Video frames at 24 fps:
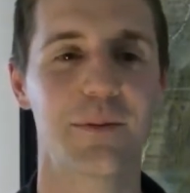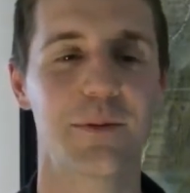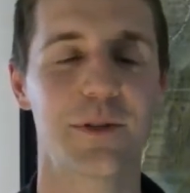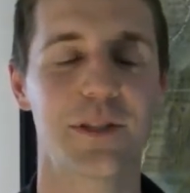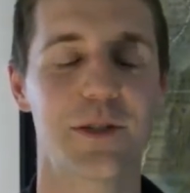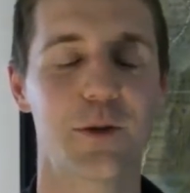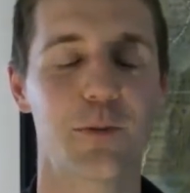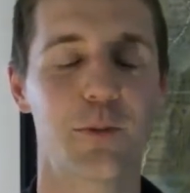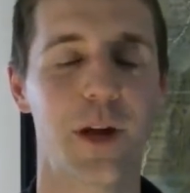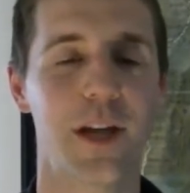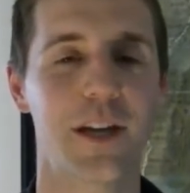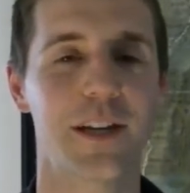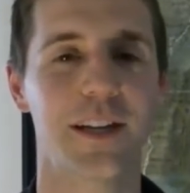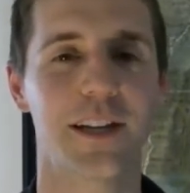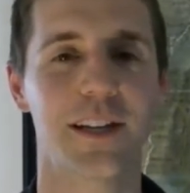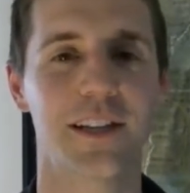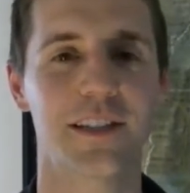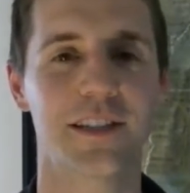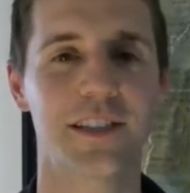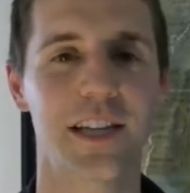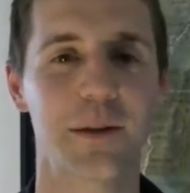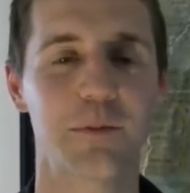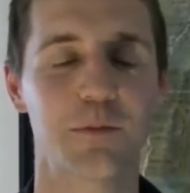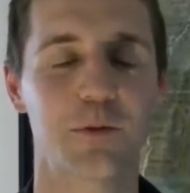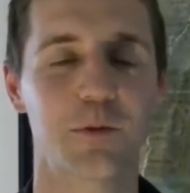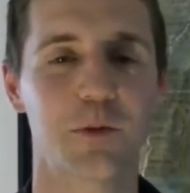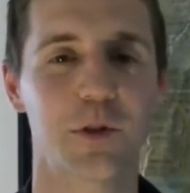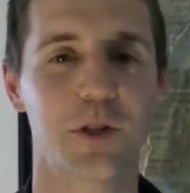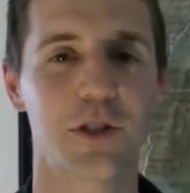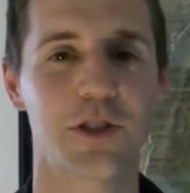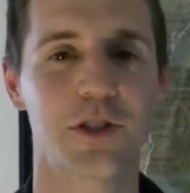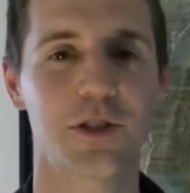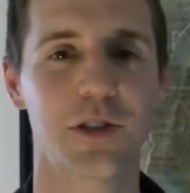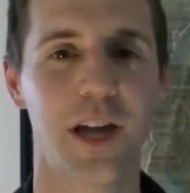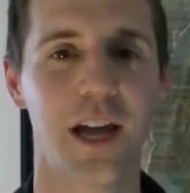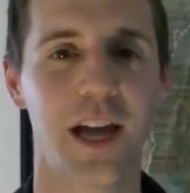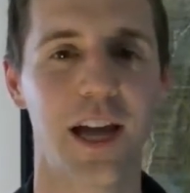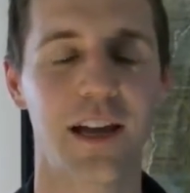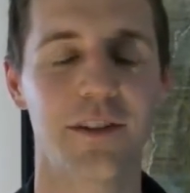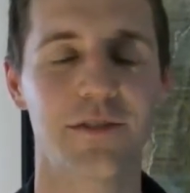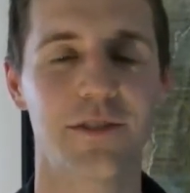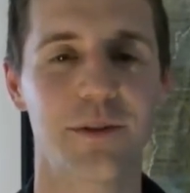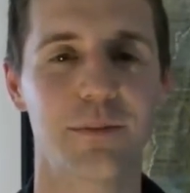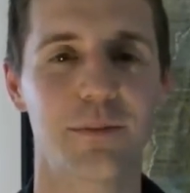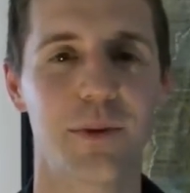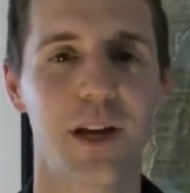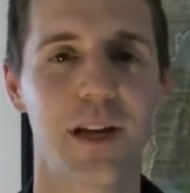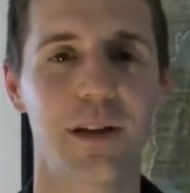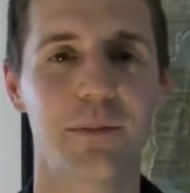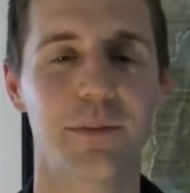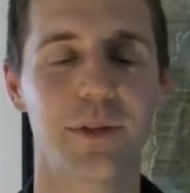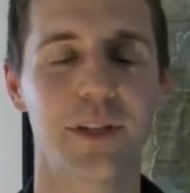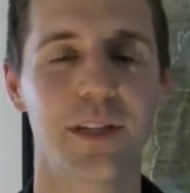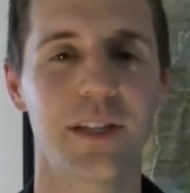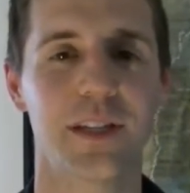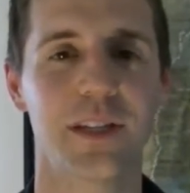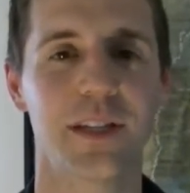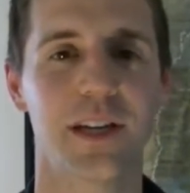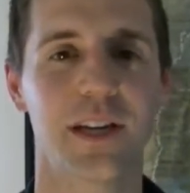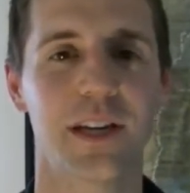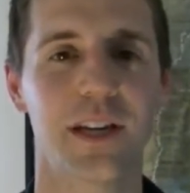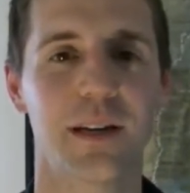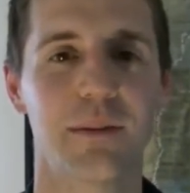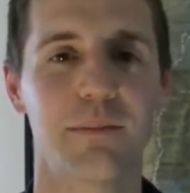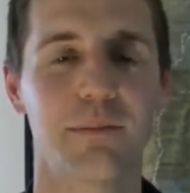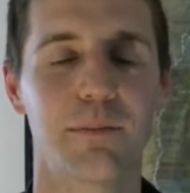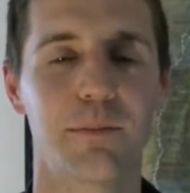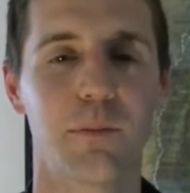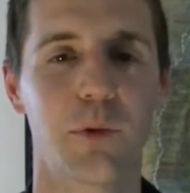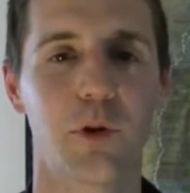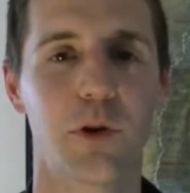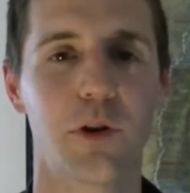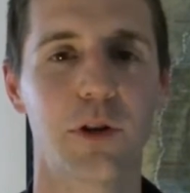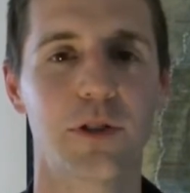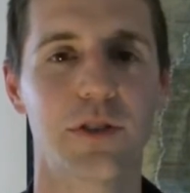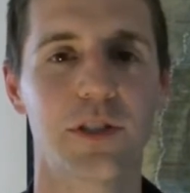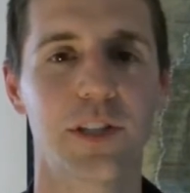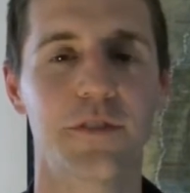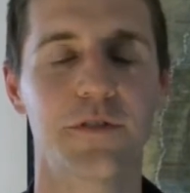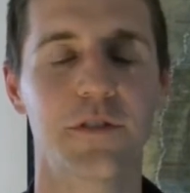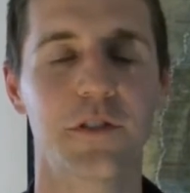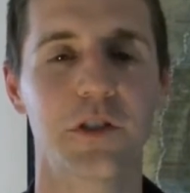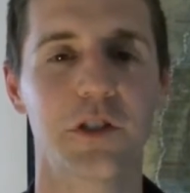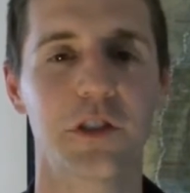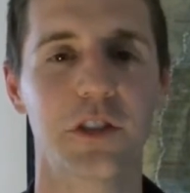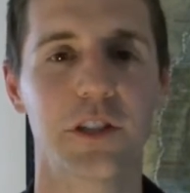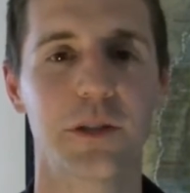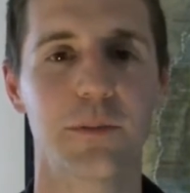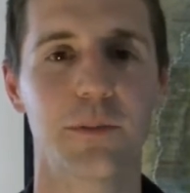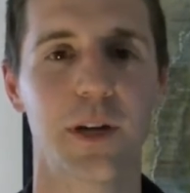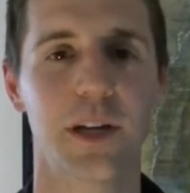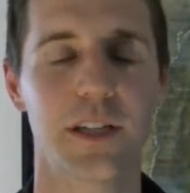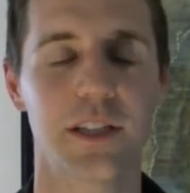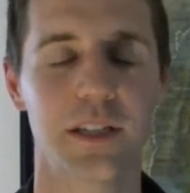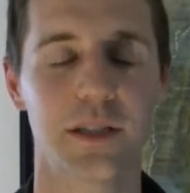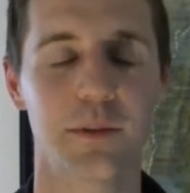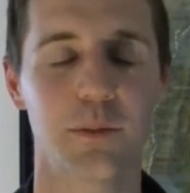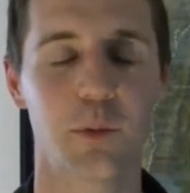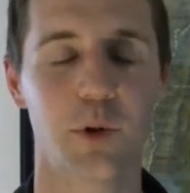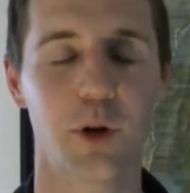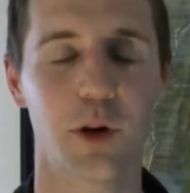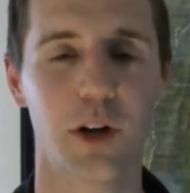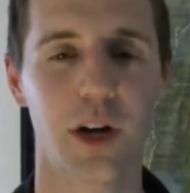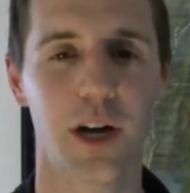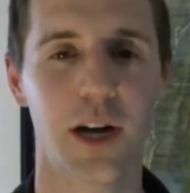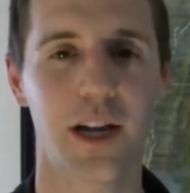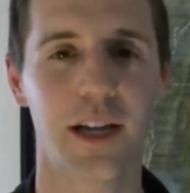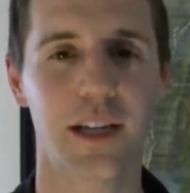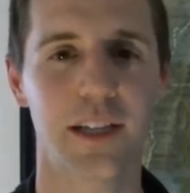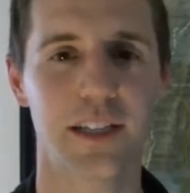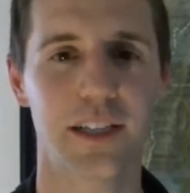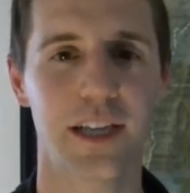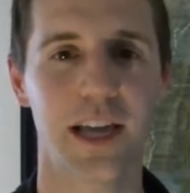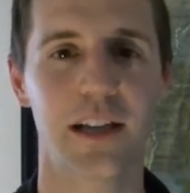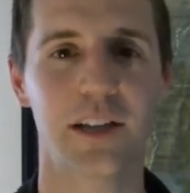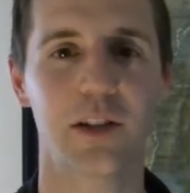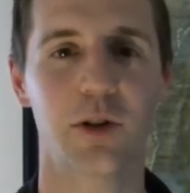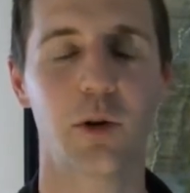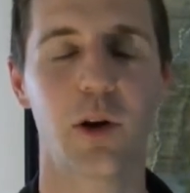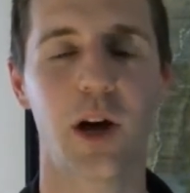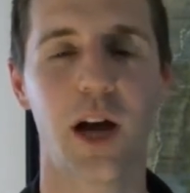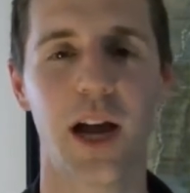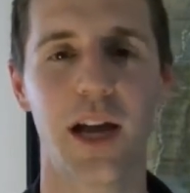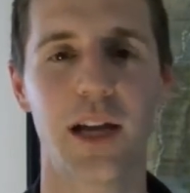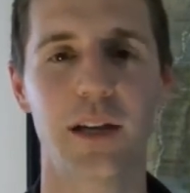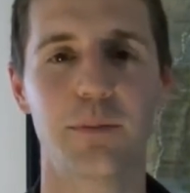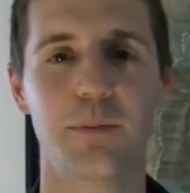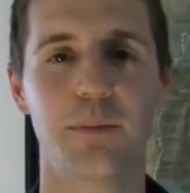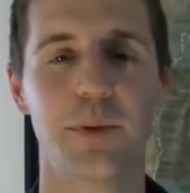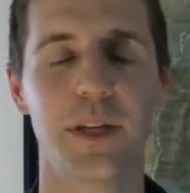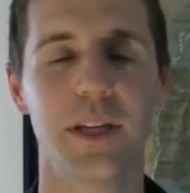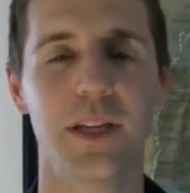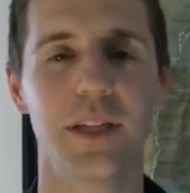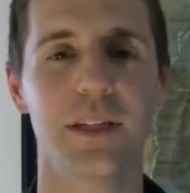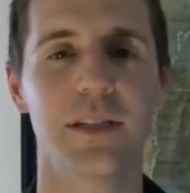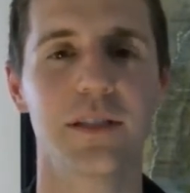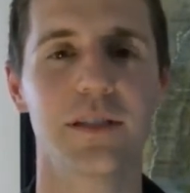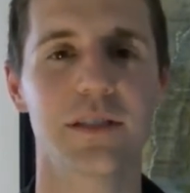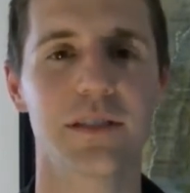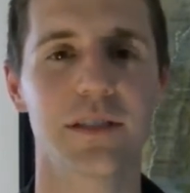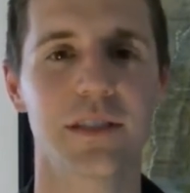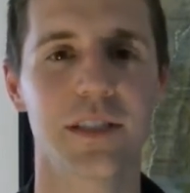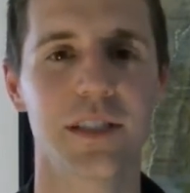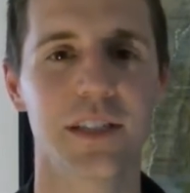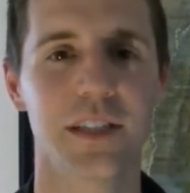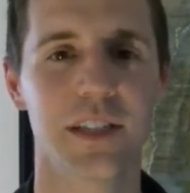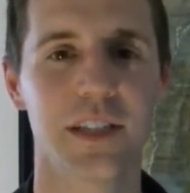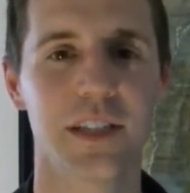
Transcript: Depending on the type of warts you have, it might be more difficult. You might need more yellow-eyed beans.